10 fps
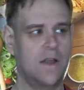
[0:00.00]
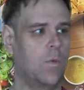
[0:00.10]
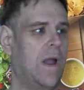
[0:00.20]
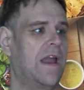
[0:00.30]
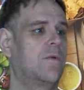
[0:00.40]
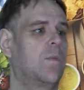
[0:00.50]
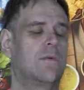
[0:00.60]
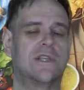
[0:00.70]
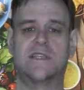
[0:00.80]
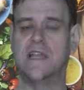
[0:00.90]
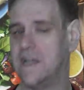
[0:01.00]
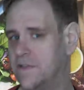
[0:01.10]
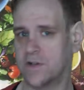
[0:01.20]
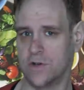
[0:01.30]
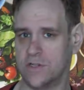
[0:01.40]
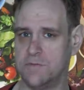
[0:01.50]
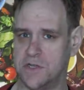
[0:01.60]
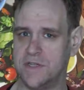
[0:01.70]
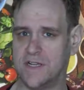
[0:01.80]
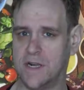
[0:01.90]
when we were still in the customs
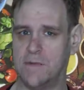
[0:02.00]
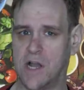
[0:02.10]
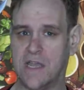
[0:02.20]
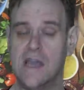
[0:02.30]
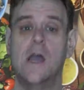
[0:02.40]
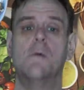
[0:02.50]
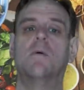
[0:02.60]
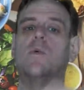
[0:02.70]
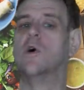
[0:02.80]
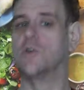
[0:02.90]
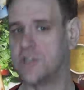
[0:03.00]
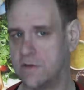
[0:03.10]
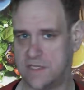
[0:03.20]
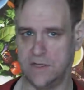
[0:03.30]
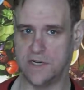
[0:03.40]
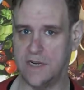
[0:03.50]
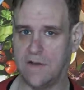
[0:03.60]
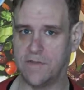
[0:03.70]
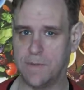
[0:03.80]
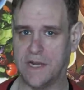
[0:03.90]
union single market, but we also still didn't
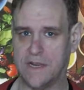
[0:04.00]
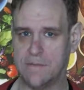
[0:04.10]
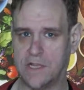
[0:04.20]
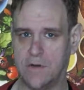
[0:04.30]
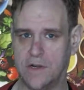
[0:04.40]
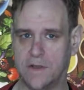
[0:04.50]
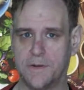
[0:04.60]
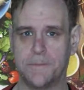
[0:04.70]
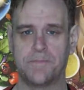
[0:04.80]
have the pandemic going on.